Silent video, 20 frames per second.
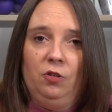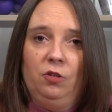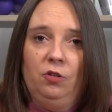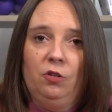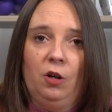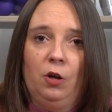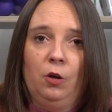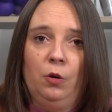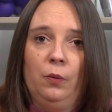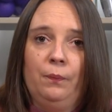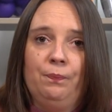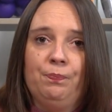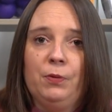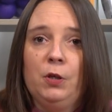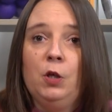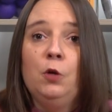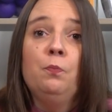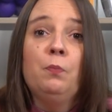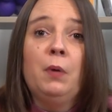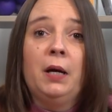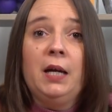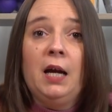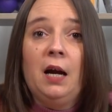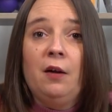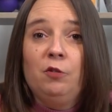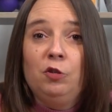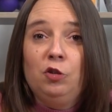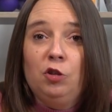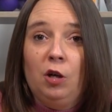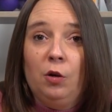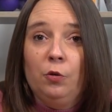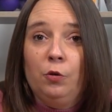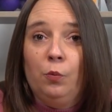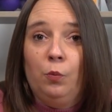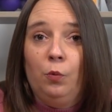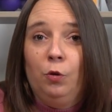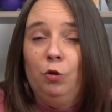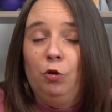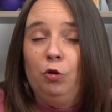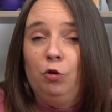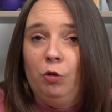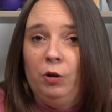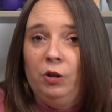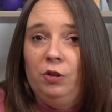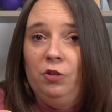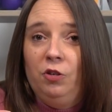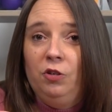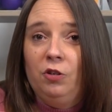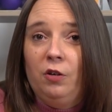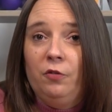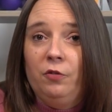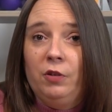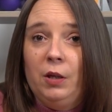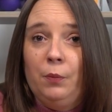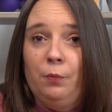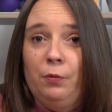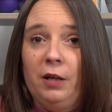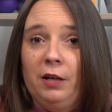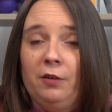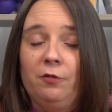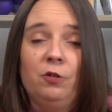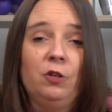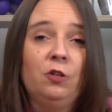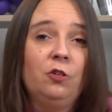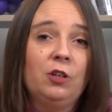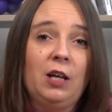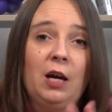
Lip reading: So you may have a child that wants choices over their breakfast.